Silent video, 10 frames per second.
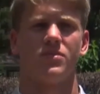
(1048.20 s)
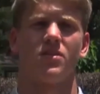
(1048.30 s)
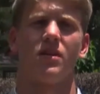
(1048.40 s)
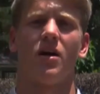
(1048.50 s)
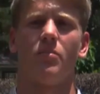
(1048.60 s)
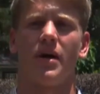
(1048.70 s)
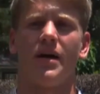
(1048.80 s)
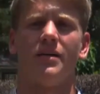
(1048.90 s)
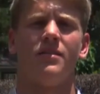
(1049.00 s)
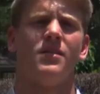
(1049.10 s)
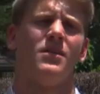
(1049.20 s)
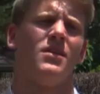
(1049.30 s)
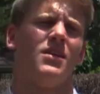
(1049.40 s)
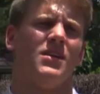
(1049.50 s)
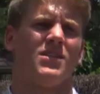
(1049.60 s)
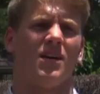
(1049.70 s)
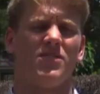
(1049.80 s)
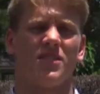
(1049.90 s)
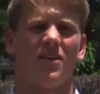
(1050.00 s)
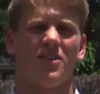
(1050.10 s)
turn out bad. So I've
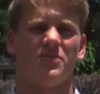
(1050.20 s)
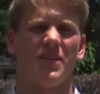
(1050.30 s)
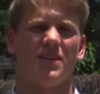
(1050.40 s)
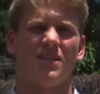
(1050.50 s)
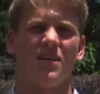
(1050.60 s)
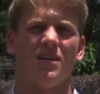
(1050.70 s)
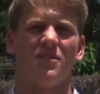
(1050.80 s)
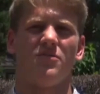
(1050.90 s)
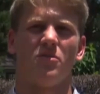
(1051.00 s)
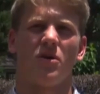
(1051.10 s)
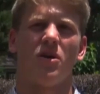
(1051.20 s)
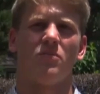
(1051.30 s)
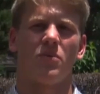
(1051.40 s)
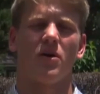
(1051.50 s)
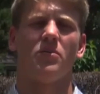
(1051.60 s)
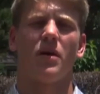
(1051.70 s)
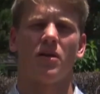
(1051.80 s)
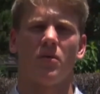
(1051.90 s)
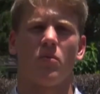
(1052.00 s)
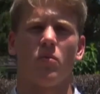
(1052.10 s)
just always been football, probably my
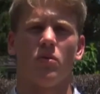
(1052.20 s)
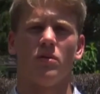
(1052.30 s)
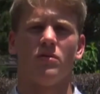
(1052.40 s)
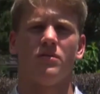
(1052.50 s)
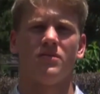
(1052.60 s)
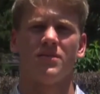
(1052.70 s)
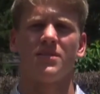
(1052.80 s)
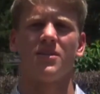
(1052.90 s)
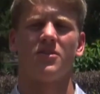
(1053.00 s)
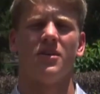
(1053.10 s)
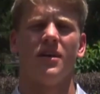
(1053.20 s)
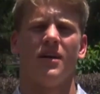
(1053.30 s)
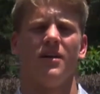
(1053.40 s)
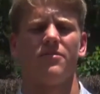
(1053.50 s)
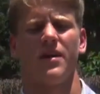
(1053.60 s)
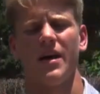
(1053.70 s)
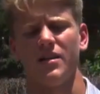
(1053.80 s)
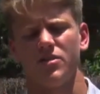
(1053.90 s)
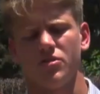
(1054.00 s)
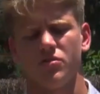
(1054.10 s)
number one. So if I had
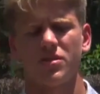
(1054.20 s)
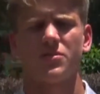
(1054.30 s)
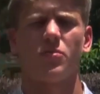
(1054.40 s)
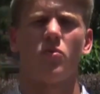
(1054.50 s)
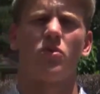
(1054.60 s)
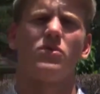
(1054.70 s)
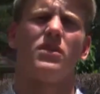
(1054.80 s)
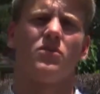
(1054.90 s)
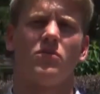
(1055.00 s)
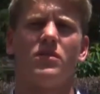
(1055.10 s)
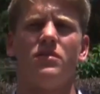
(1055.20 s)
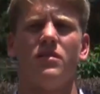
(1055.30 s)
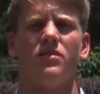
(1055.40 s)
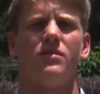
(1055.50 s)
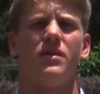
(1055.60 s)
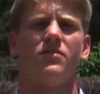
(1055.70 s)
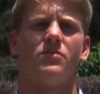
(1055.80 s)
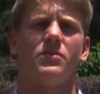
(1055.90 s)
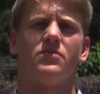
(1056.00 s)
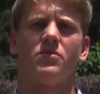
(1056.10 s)
to choose a sport, it would
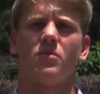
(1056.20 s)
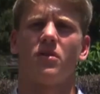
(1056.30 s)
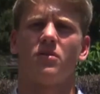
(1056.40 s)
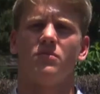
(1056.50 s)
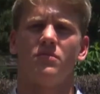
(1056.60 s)
definitely be football.